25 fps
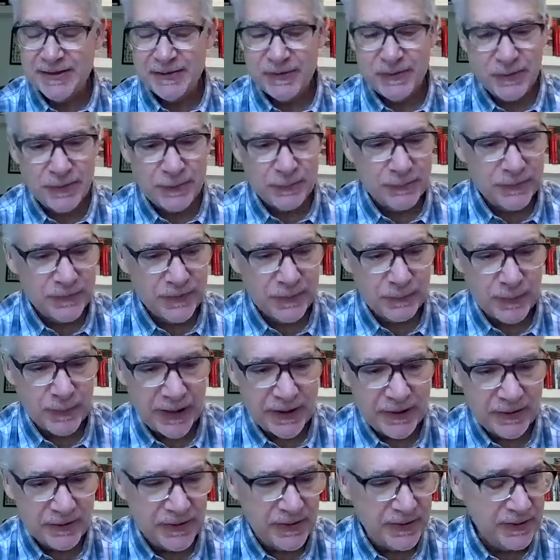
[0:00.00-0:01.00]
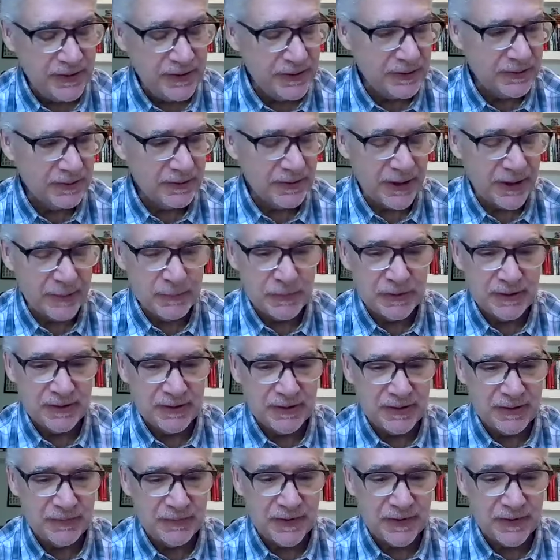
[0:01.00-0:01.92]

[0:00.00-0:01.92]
Yeah, so the writer here, I mean,